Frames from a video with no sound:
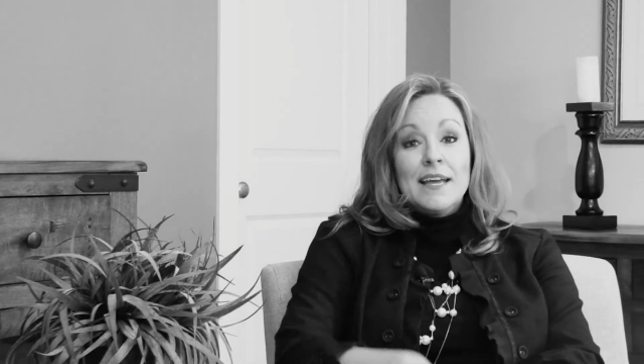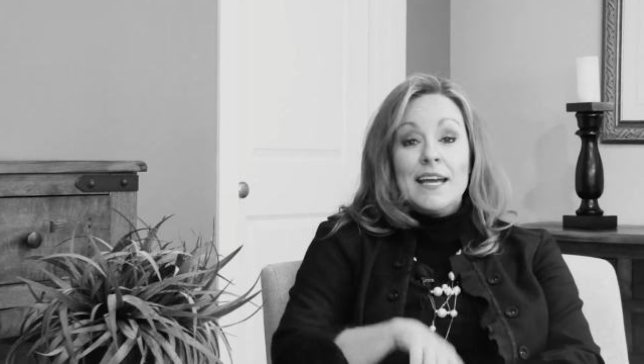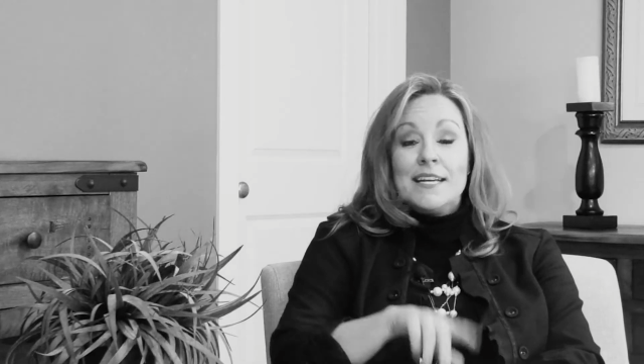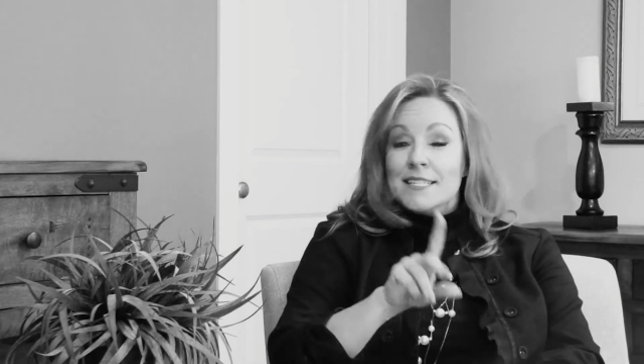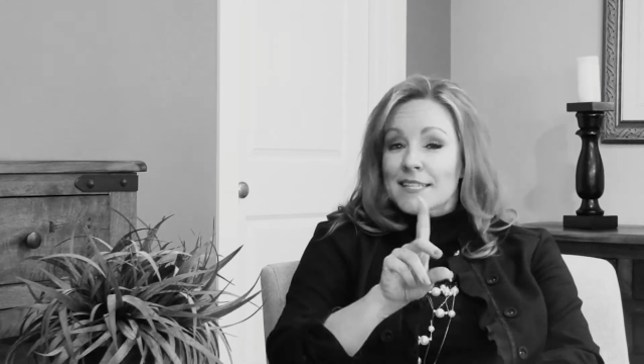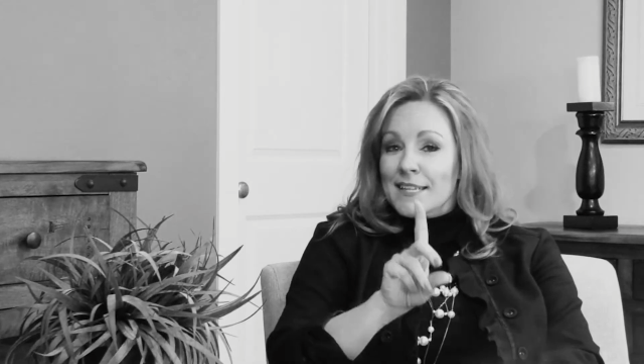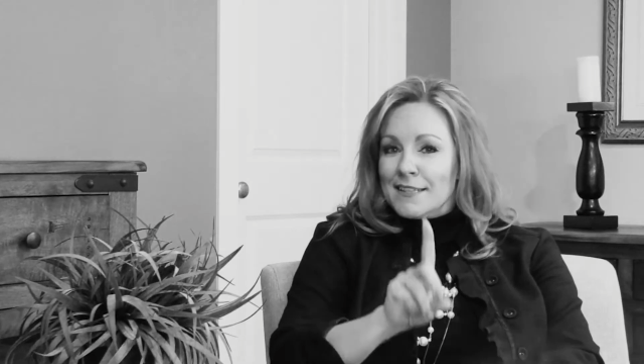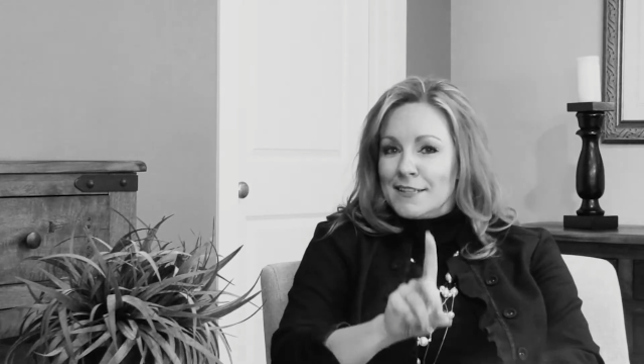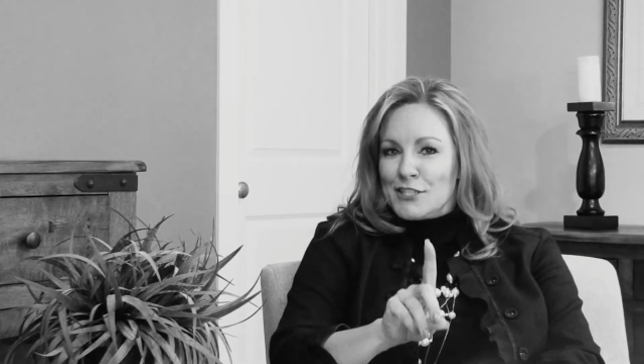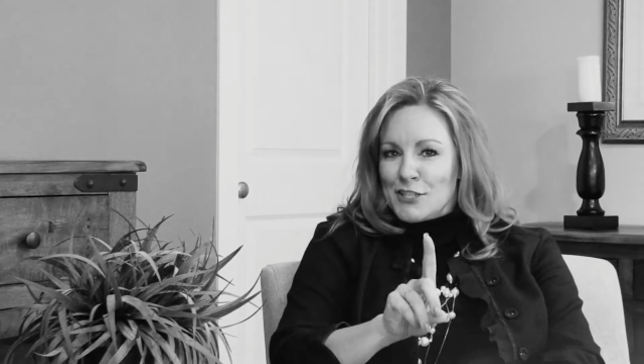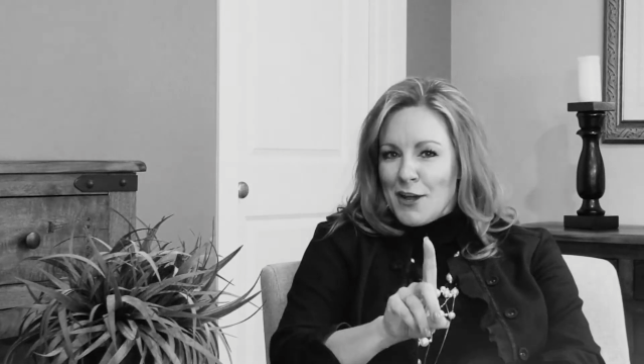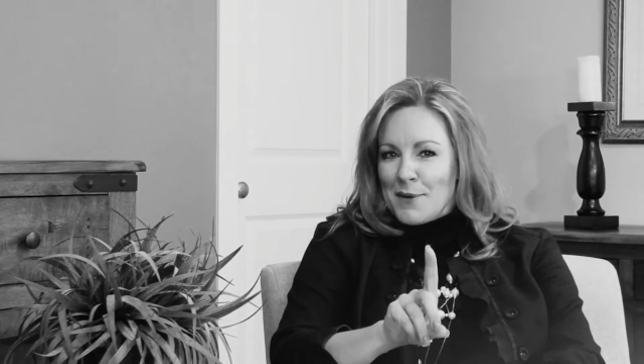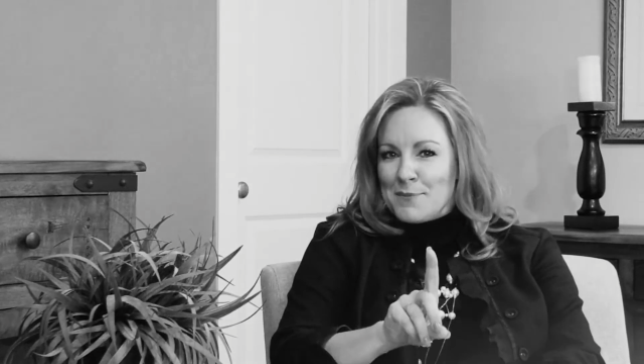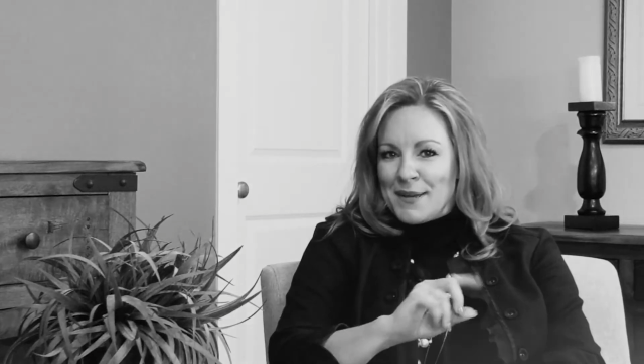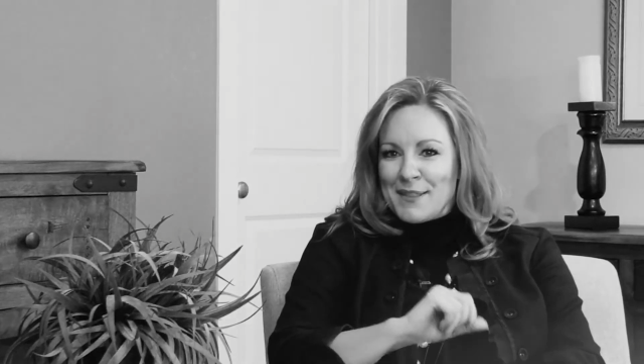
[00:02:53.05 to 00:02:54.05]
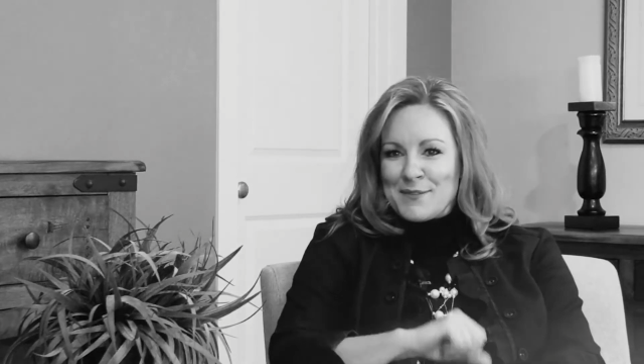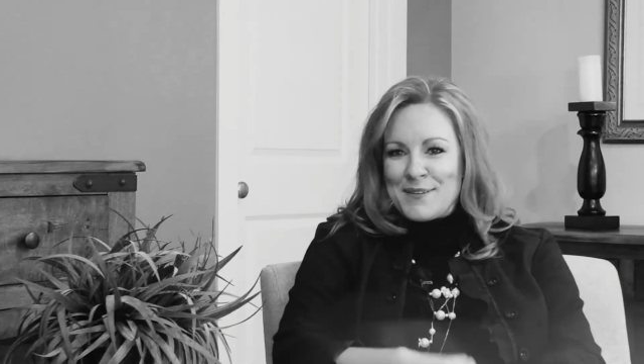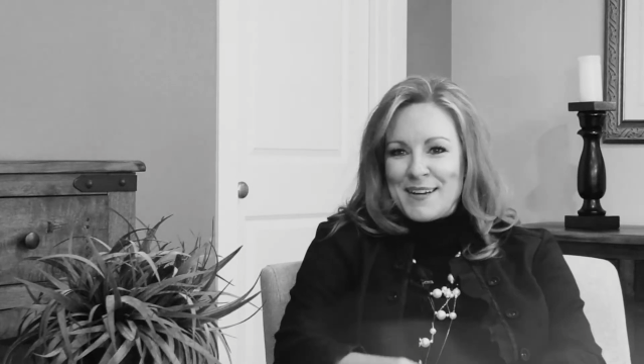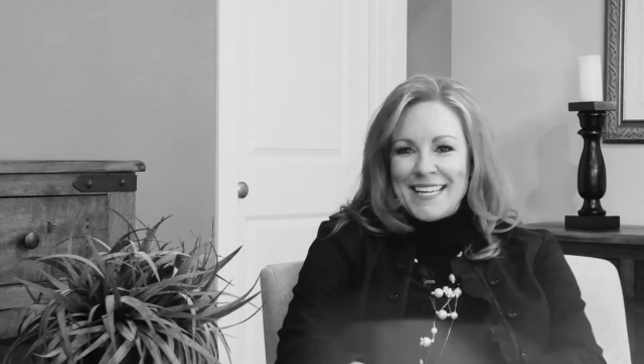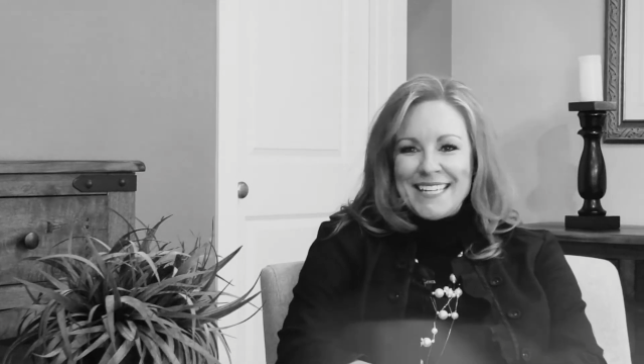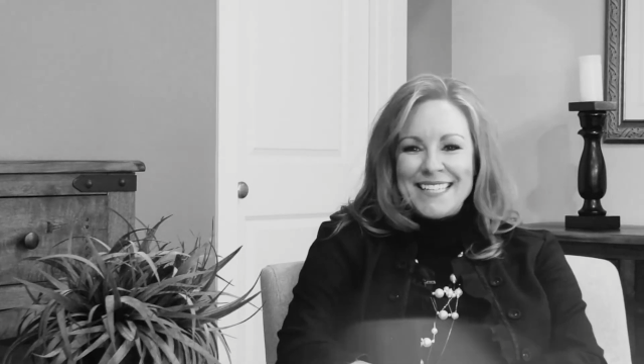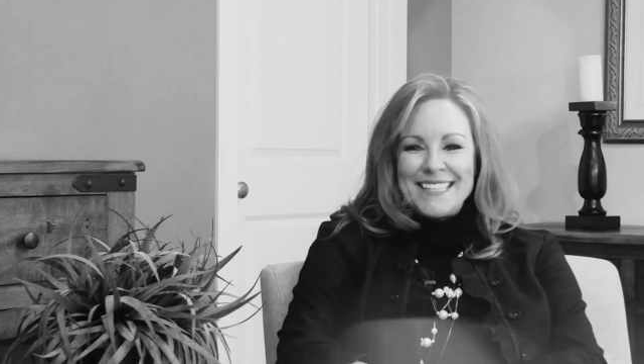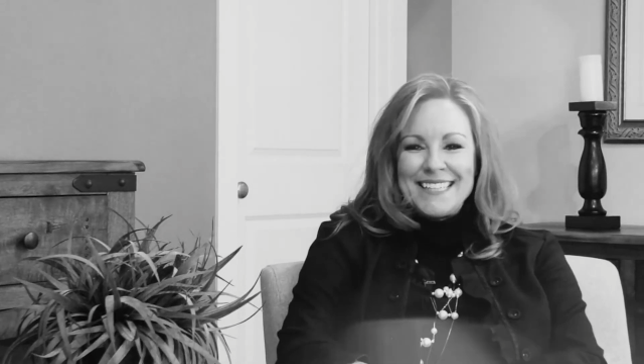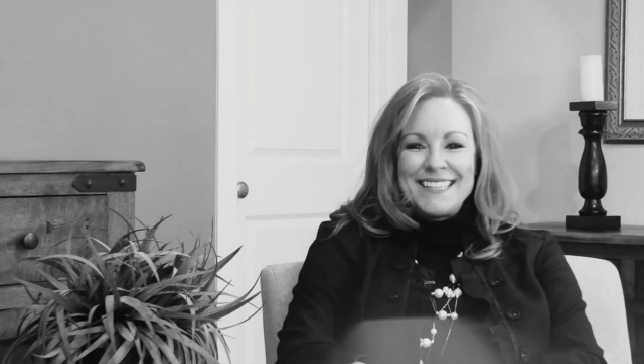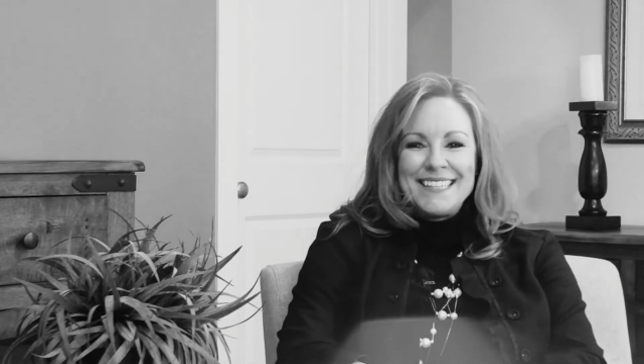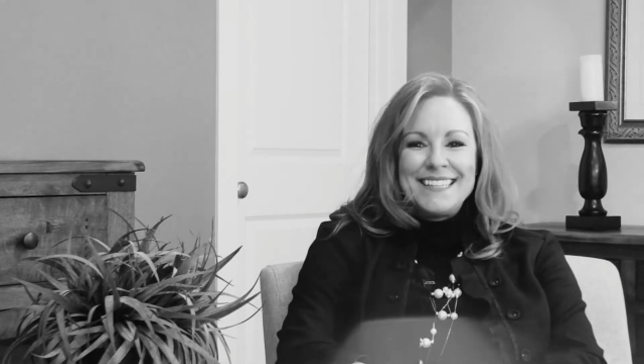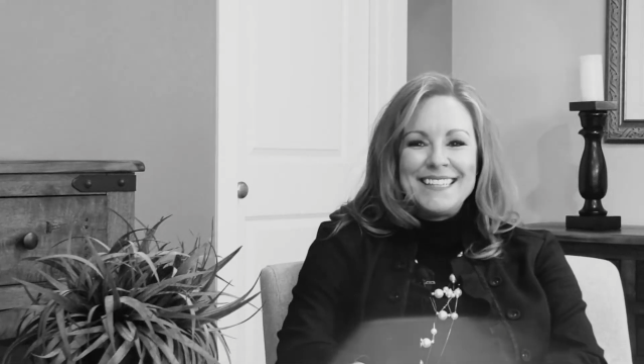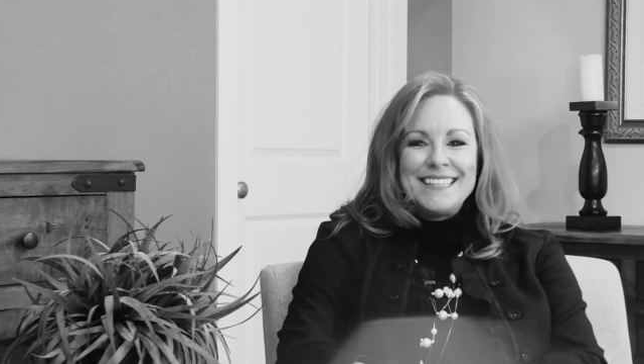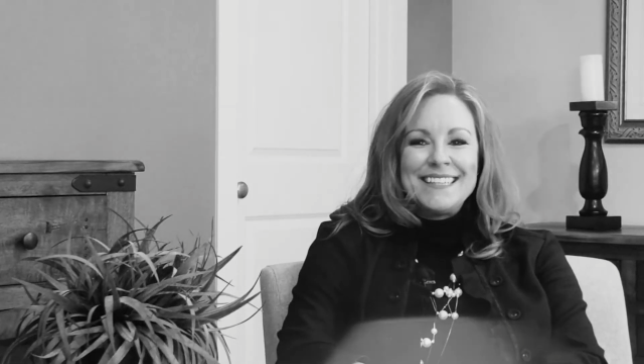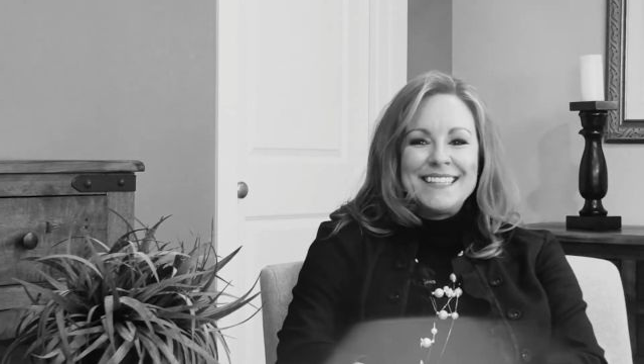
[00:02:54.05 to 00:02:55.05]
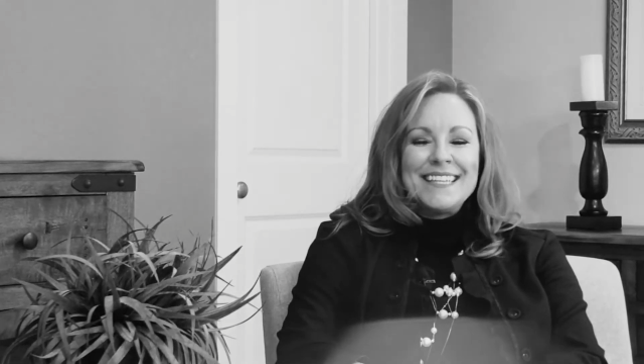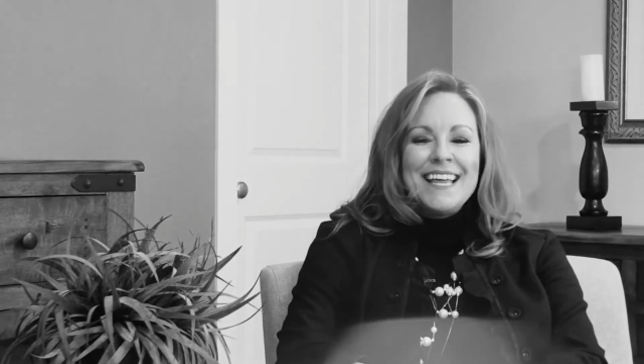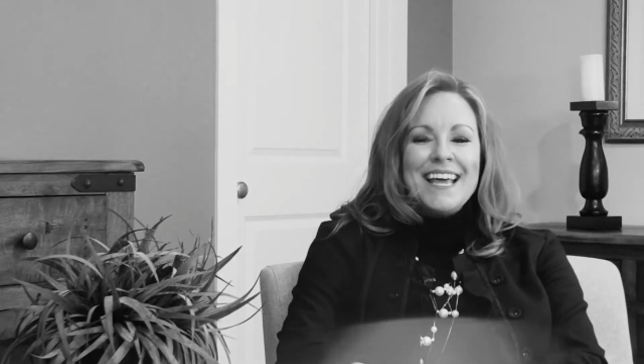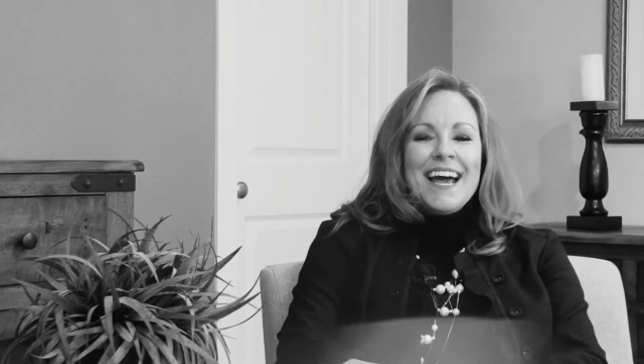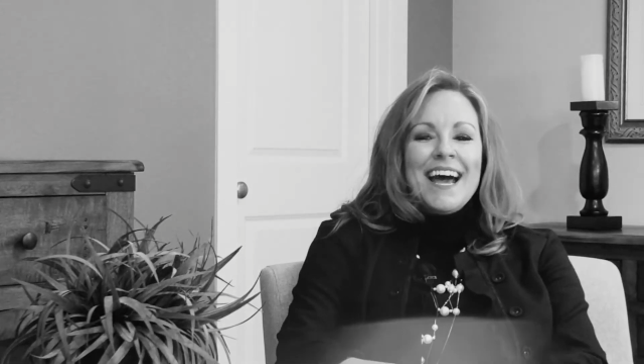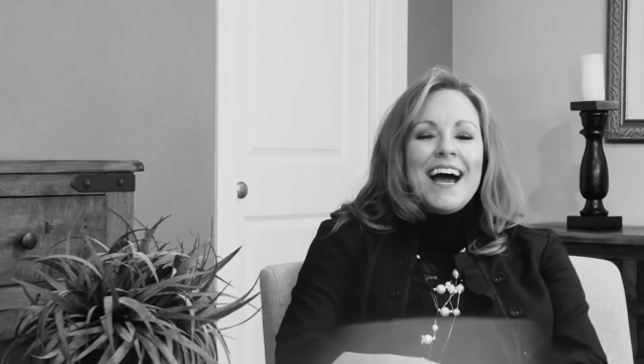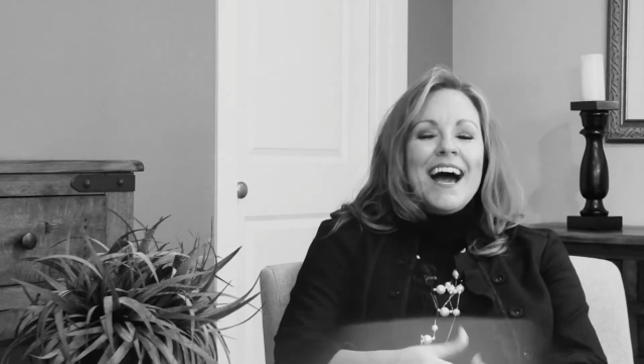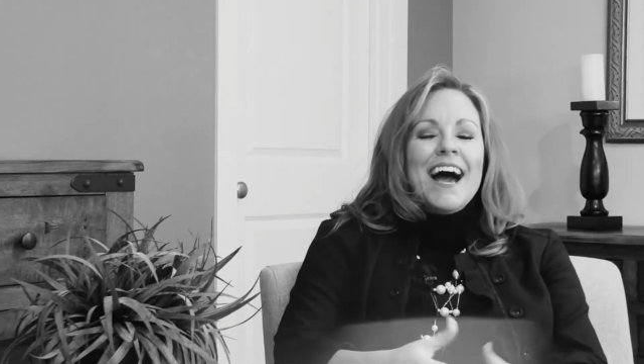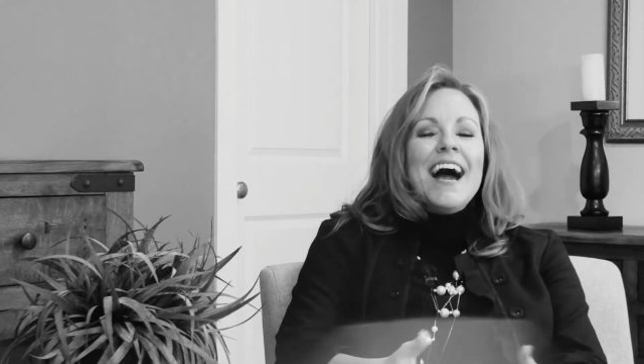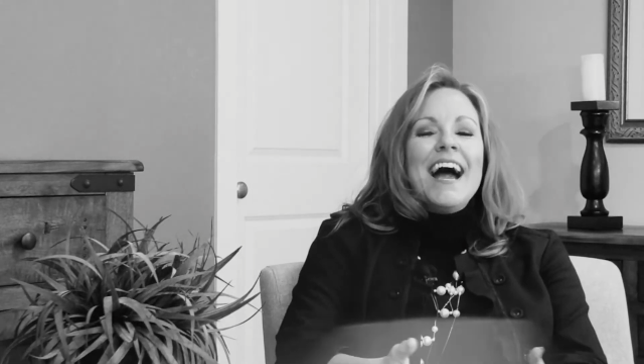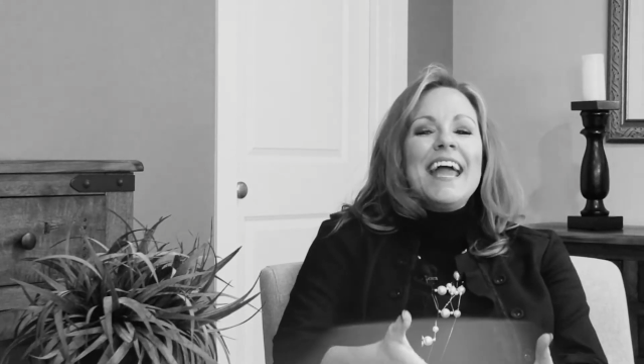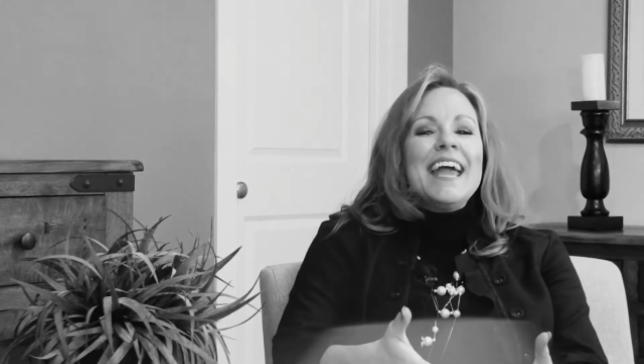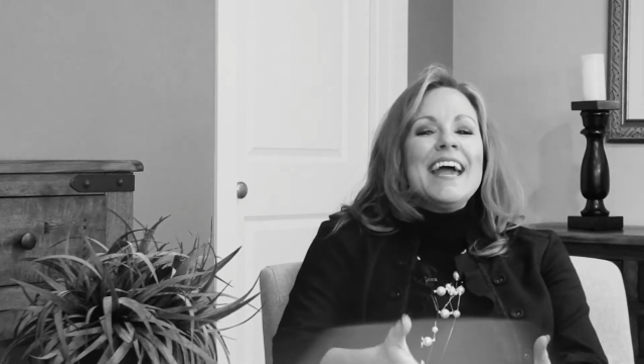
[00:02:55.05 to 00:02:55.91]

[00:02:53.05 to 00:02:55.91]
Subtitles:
I did get the job, by the way. I